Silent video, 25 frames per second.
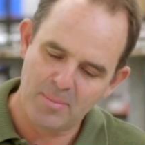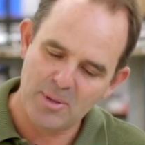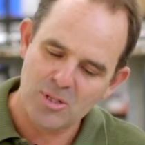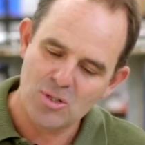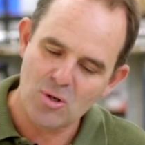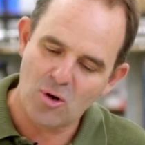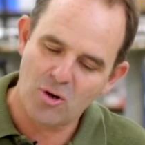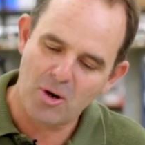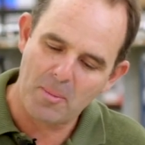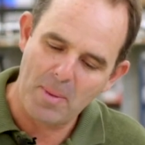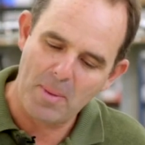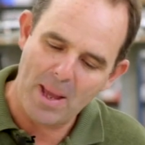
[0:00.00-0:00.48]
me
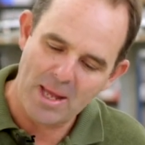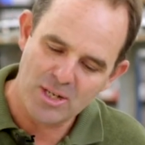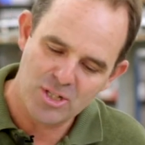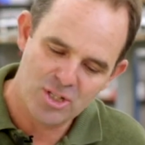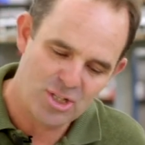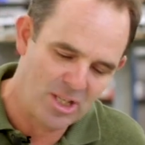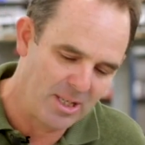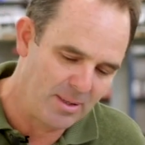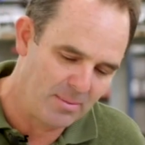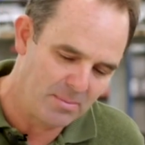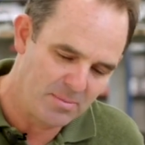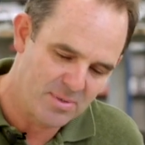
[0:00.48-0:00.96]
talk about
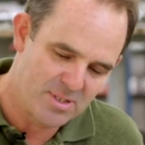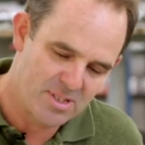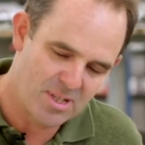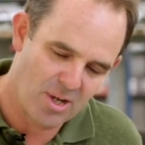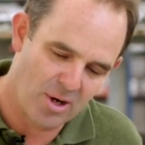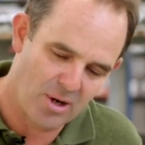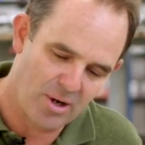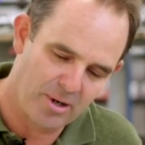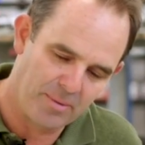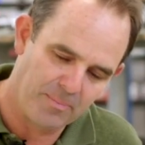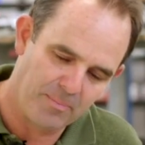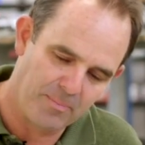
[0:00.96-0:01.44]
shims.
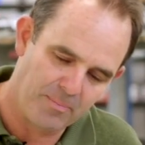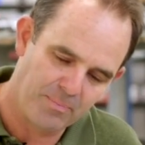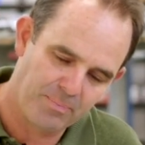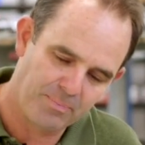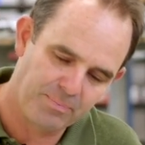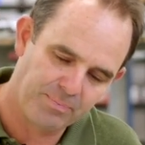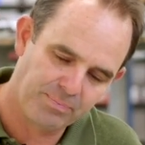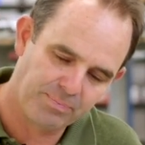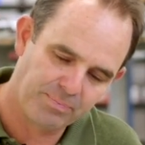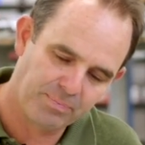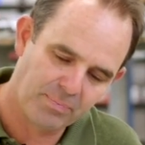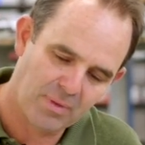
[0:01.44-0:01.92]
So
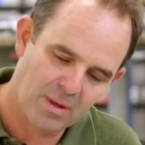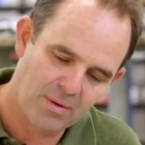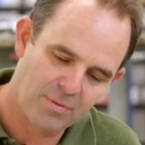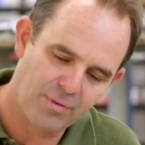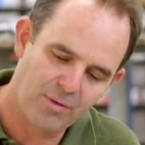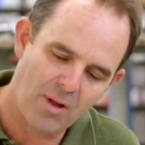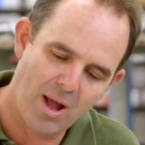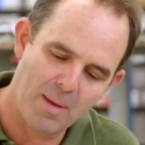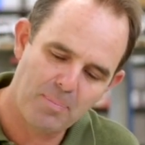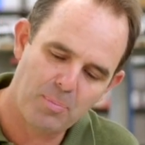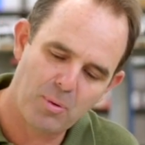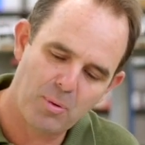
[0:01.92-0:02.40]

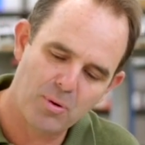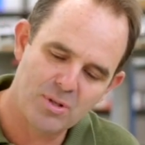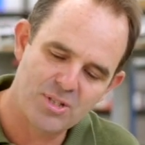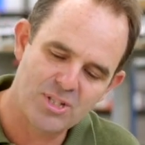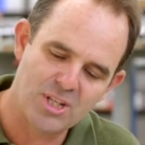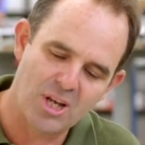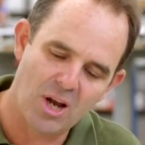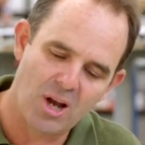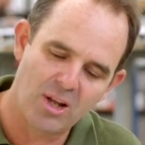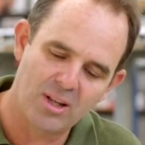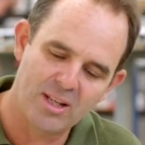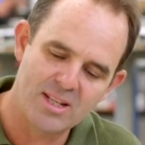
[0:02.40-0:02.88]
Fliteboard's the
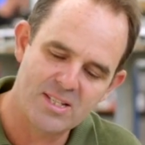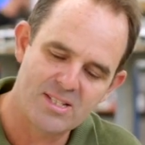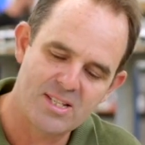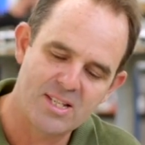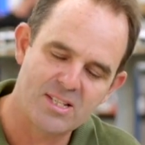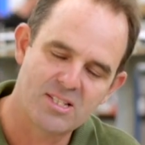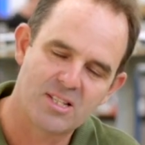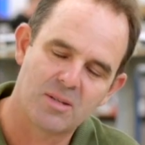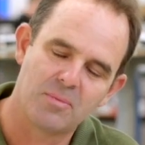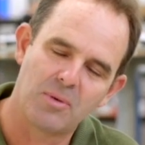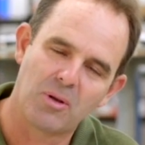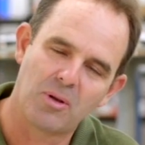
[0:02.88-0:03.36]
only
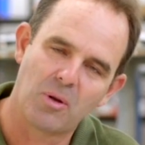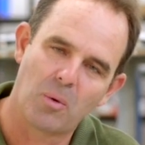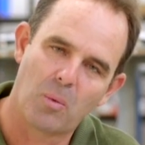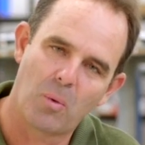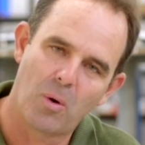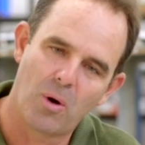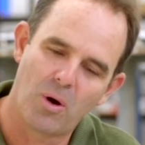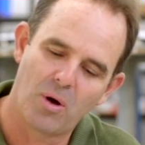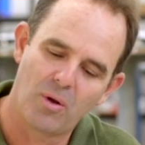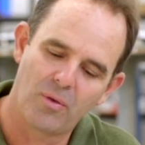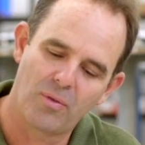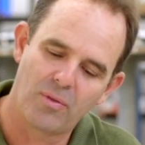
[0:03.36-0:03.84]
system in the
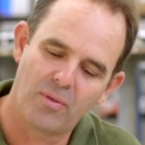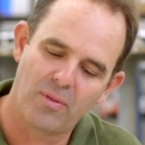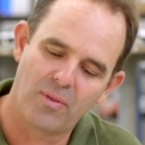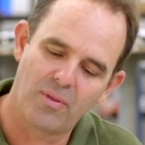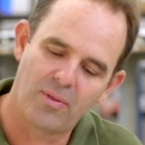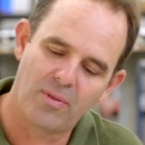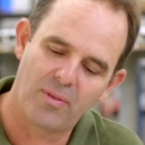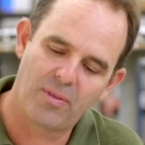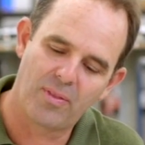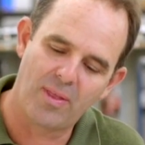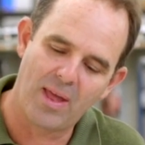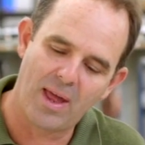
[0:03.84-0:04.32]
world
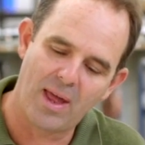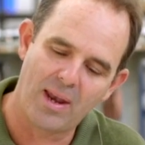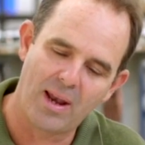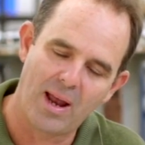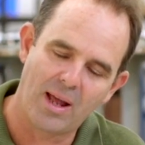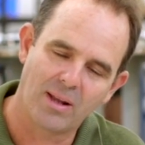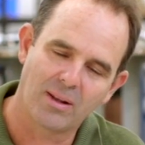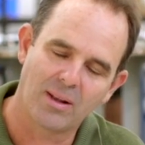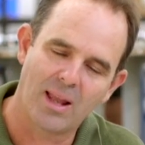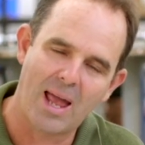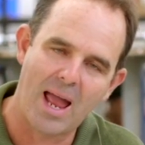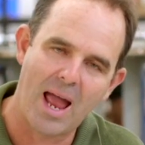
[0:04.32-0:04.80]
that
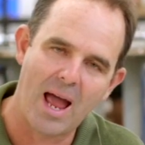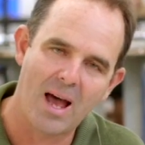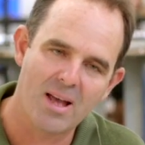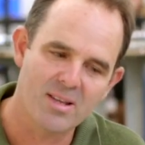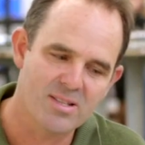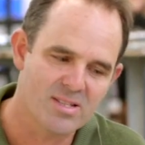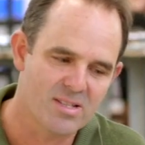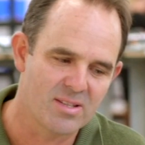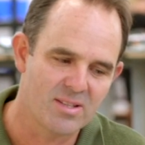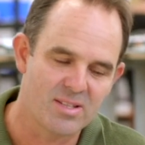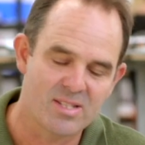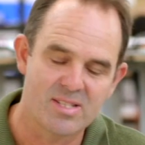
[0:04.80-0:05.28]

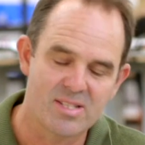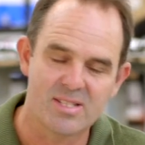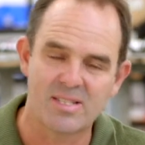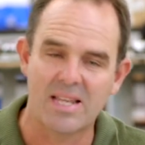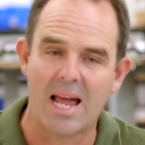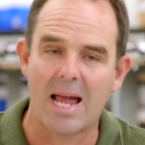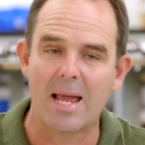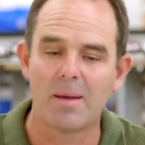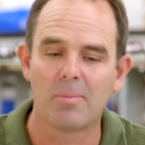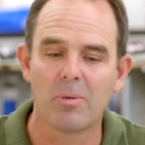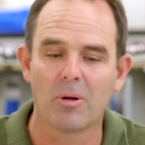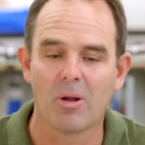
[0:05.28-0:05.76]
allows the
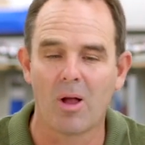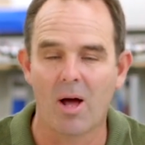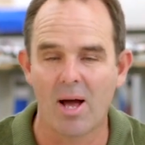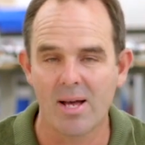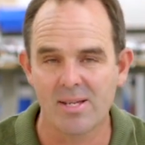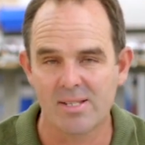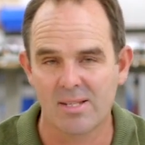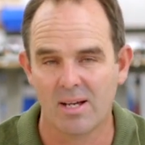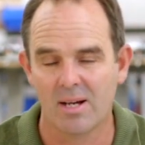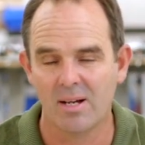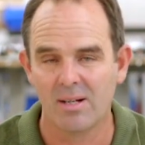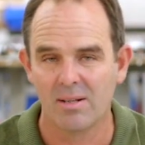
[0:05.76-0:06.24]

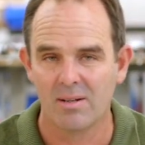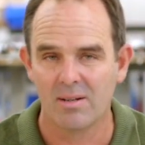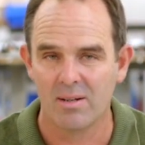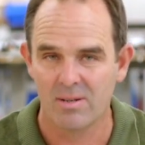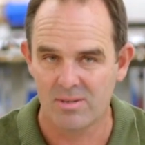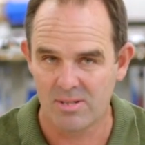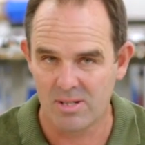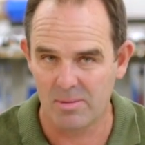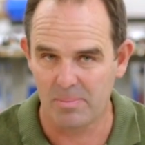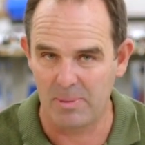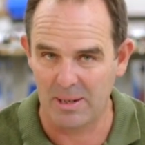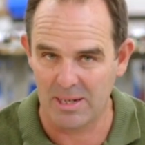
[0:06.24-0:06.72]
stabilizer
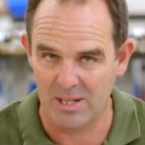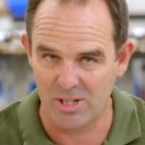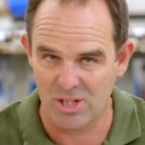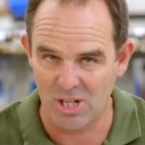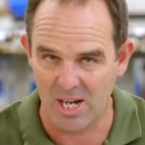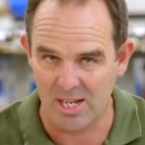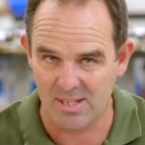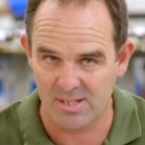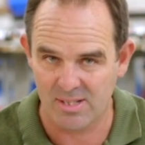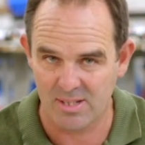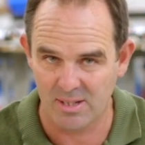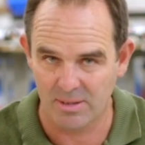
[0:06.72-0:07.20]
to be
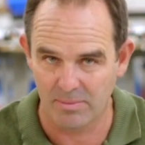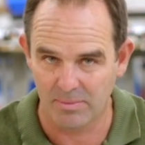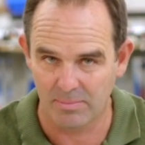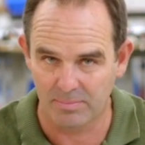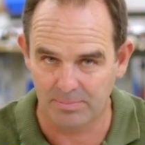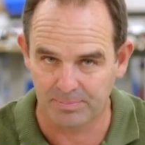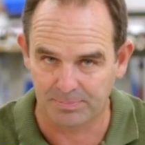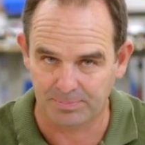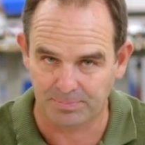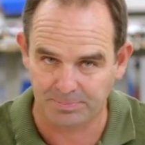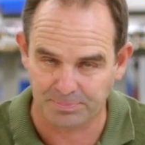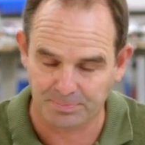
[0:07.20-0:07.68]
adjusted.
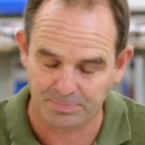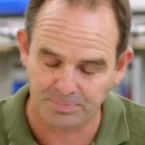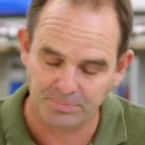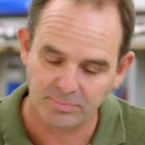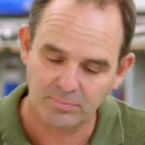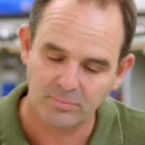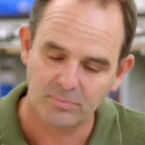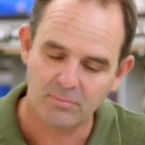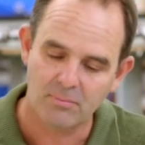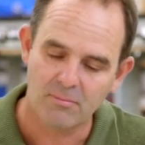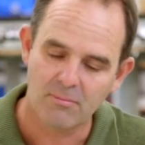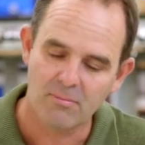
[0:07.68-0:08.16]

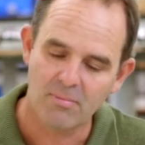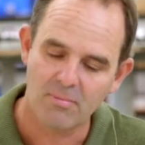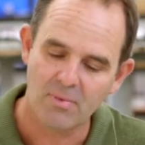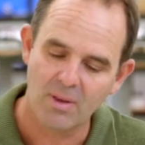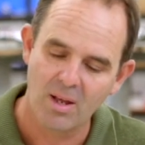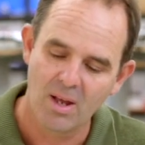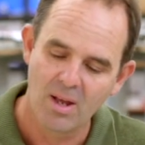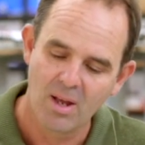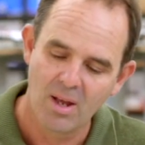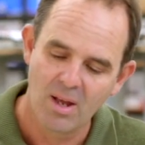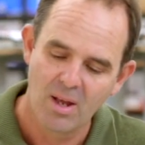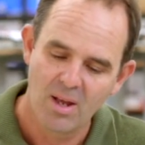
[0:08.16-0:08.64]

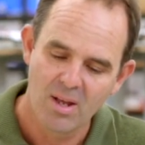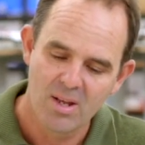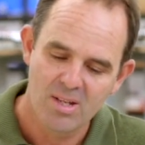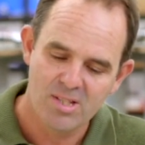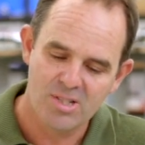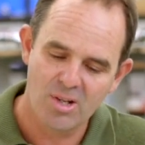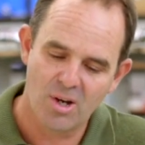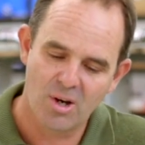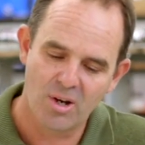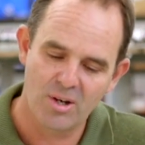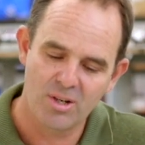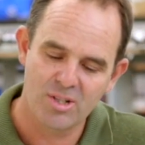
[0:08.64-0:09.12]

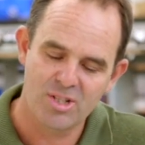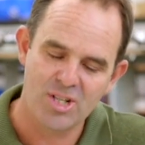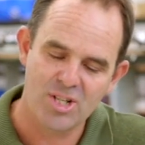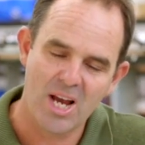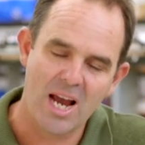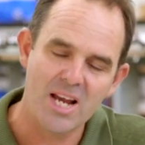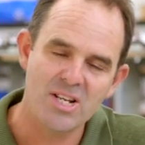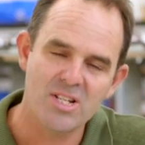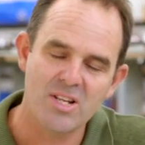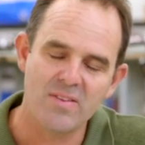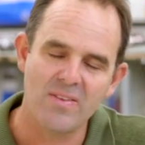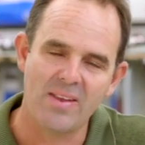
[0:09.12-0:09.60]
So
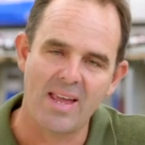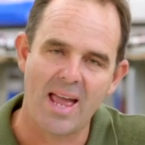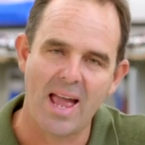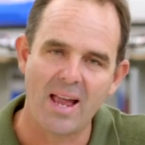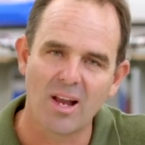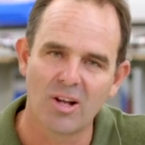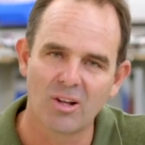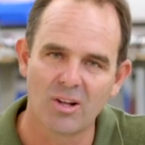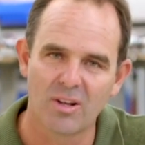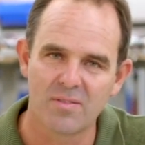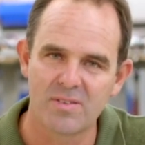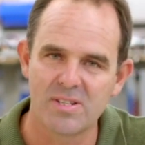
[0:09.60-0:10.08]
changing the
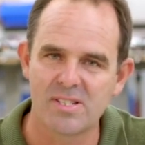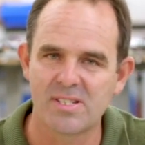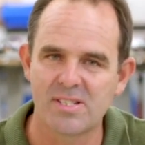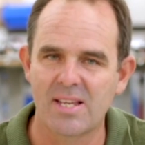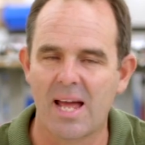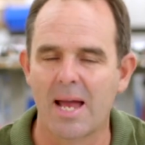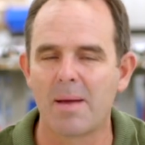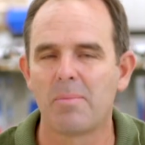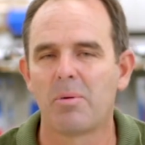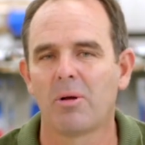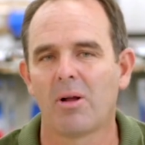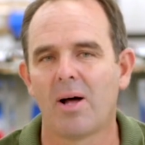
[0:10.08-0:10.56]
angle of the
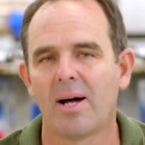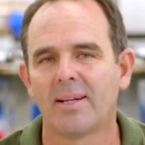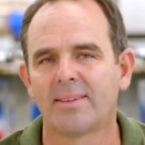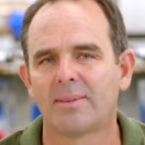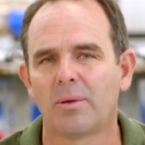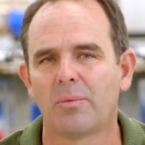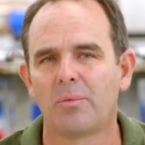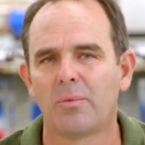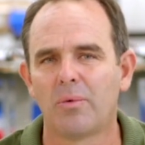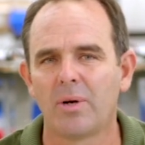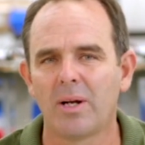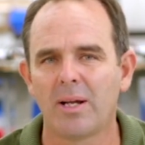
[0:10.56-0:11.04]
stabilizer
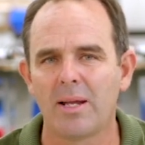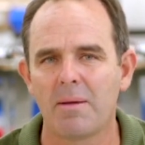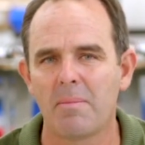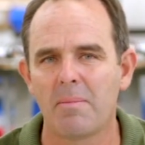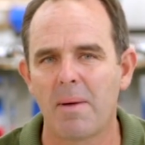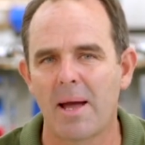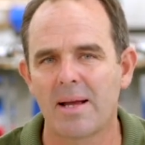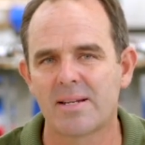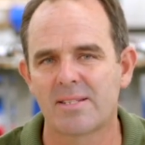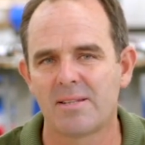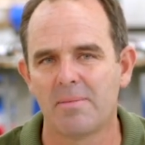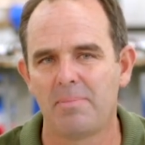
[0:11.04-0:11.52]
really
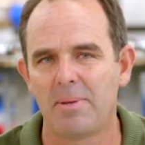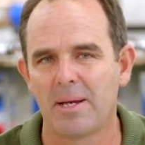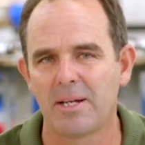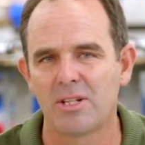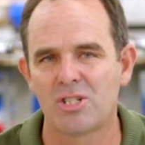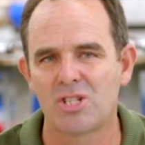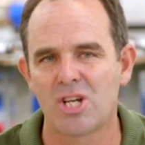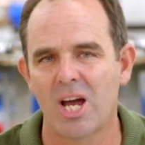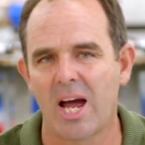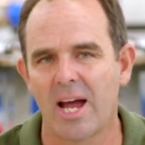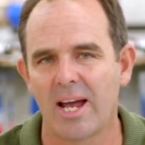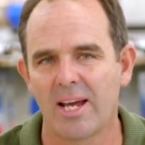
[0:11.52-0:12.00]
makes a big
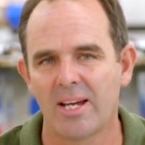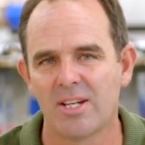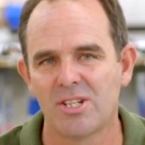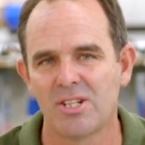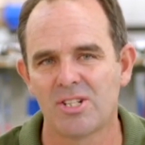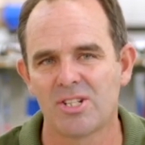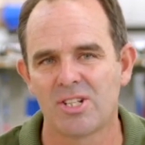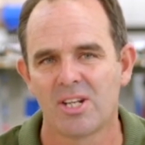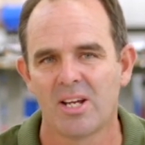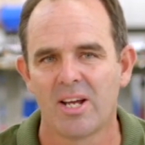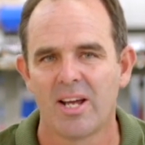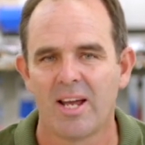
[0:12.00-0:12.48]

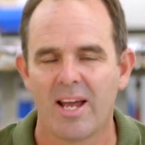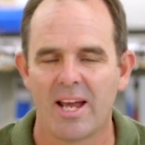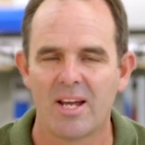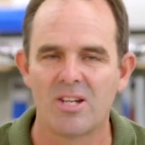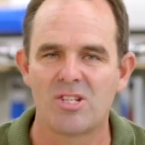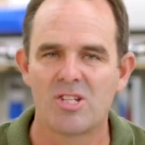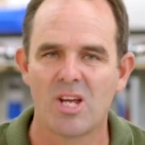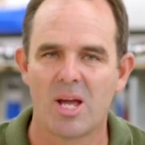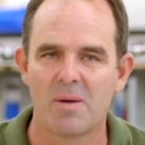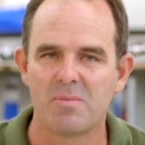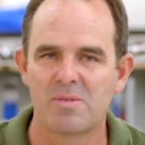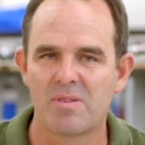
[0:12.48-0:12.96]
change in
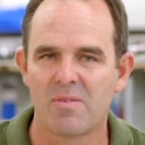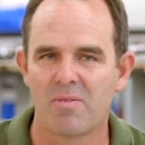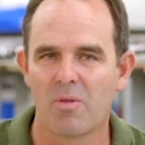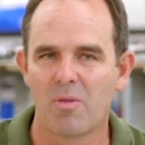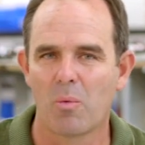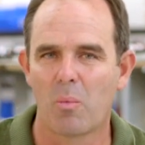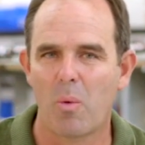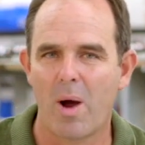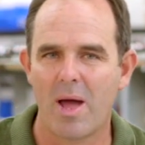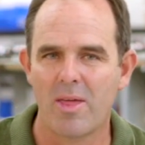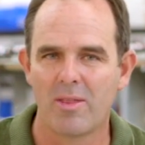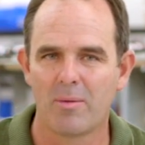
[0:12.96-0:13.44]
terms of the
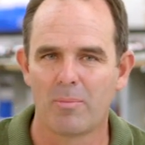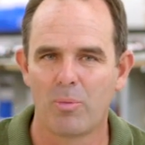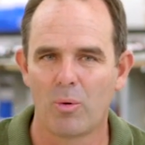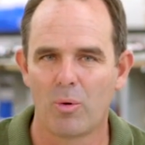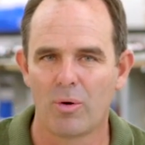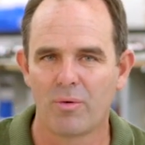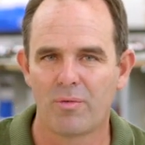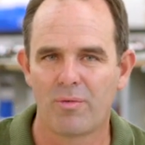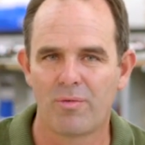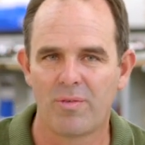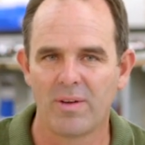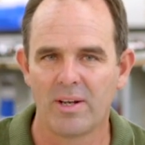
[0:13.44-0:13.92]
way the
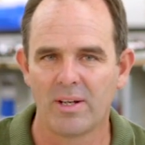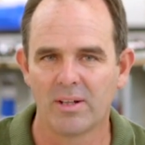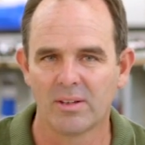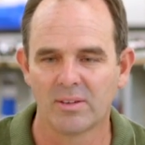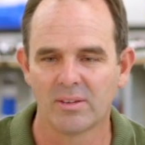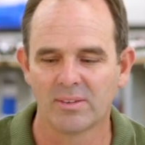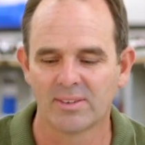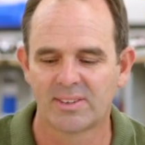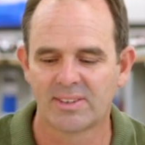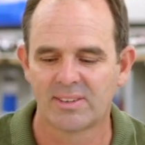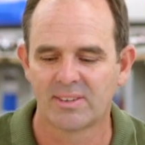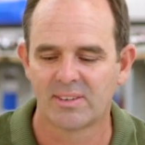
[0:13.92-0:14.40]
board
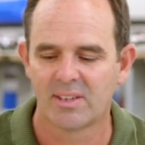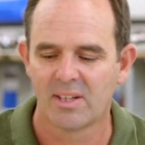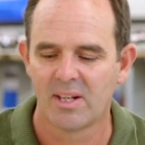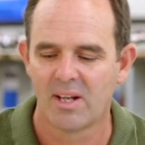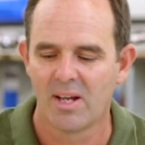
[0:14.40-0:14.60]
feels.